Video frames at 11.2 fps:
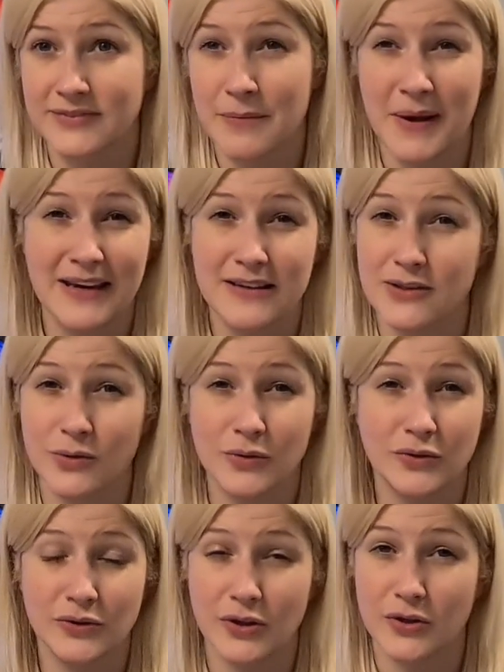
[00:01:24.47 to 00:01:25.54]
depending
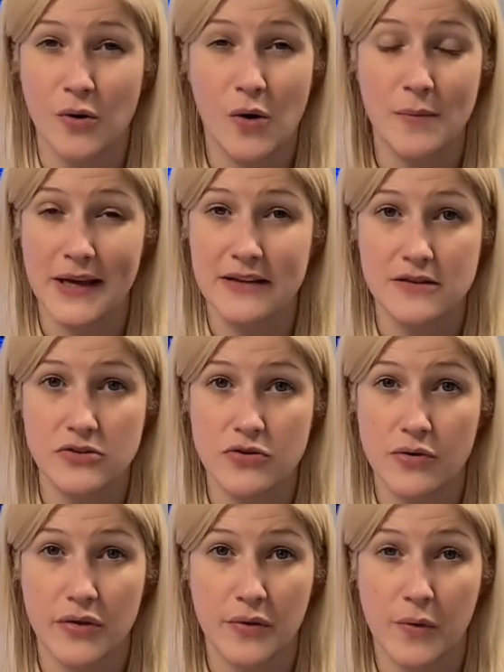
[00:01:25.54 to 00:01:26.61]
on your comments and
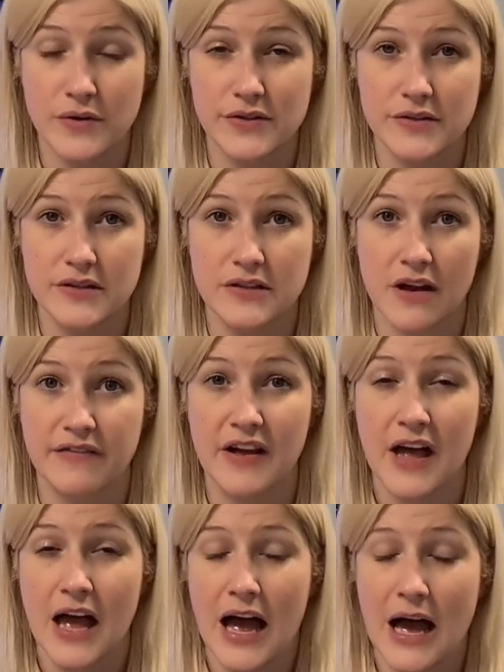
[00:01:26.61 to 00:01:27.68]
your thoughts and stuff,
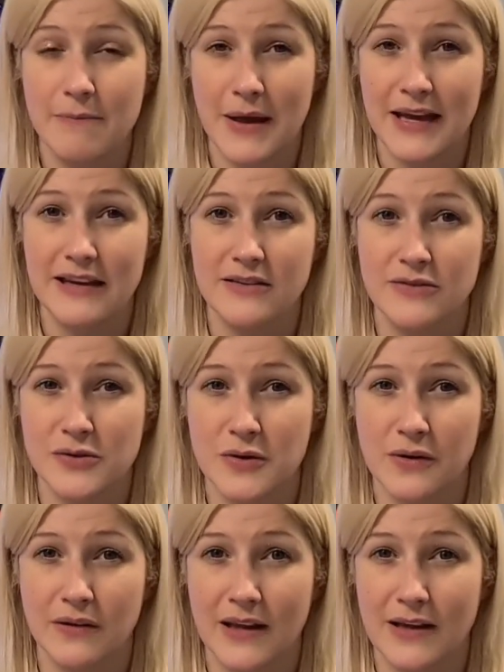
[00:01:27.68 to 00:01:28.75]
I might
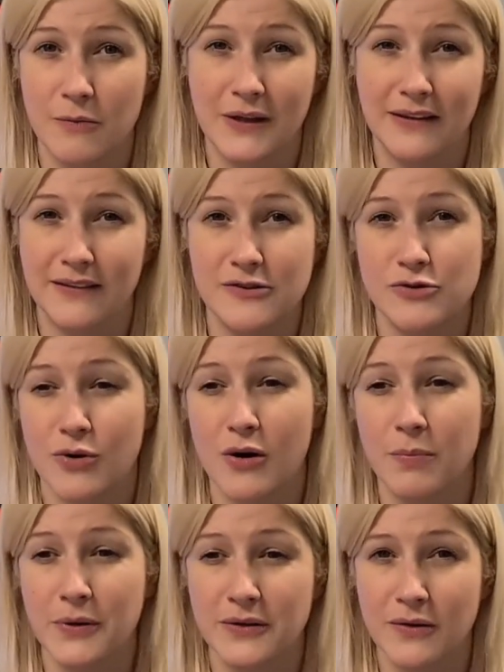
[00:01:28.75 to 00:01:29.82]
do like weekly
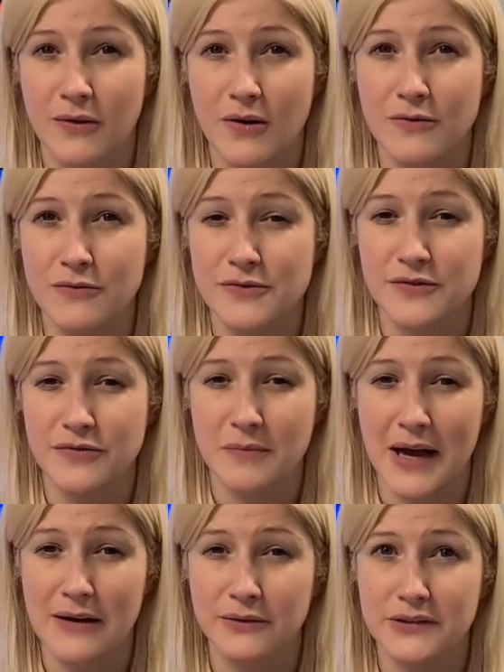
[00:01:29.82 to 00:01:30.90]
shopping hauls from
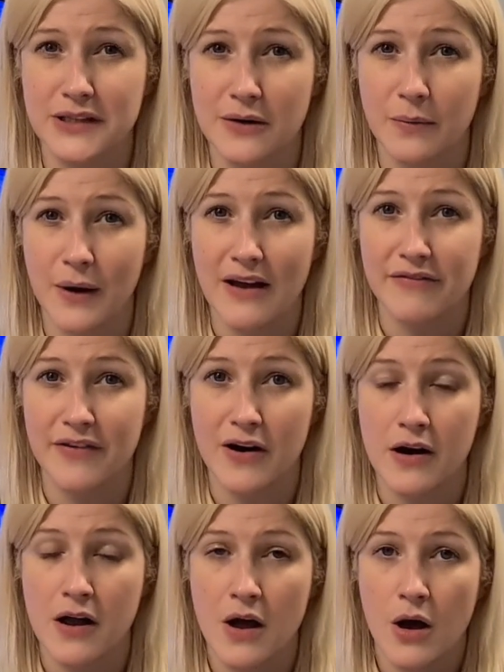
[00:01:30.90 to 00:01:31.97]
Aldi or
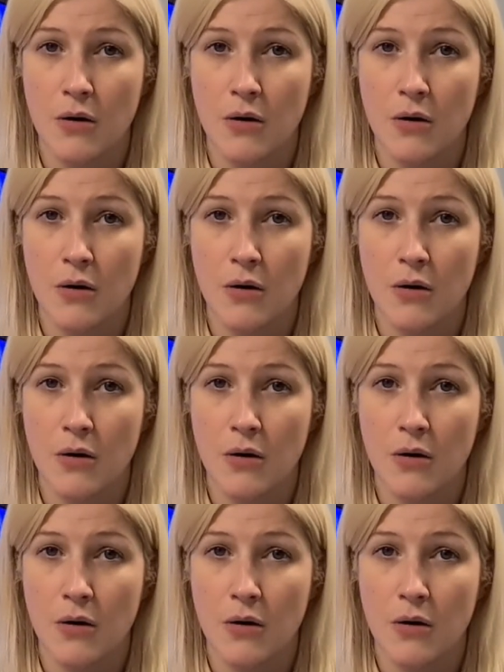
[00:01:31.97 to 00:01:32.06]
whatever,